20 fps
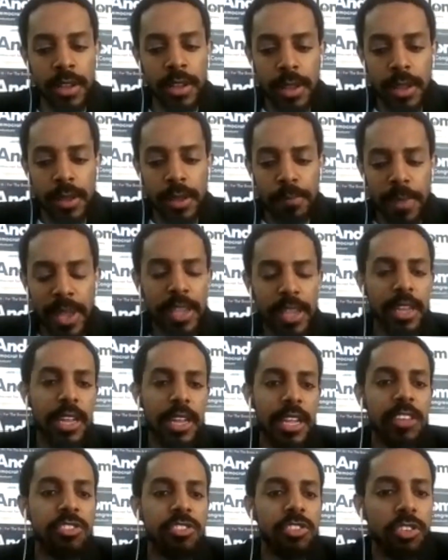make it
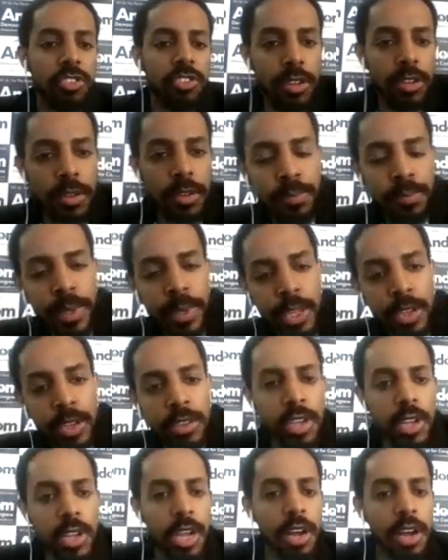easier to build
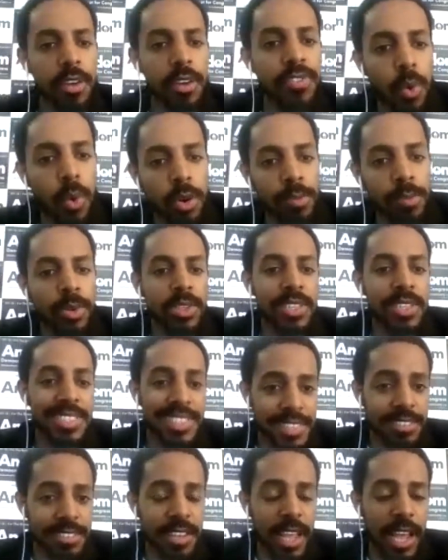affordable,
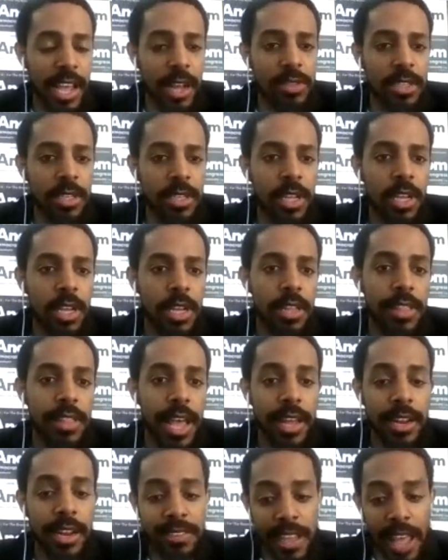dense housing
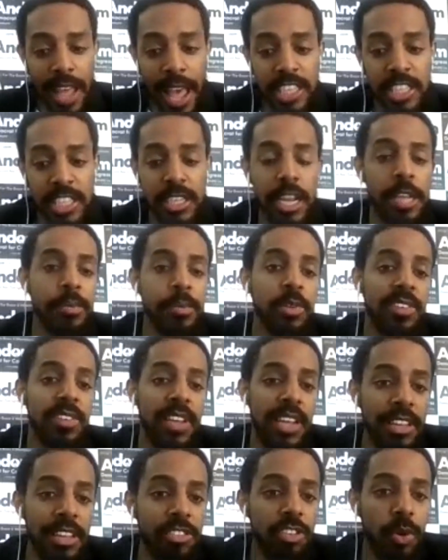that is actually able to
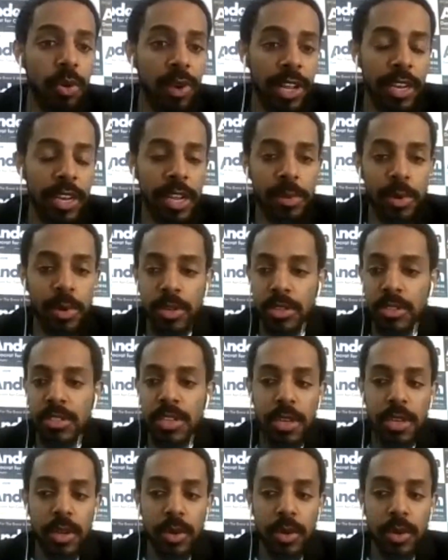integrate neighborhoods.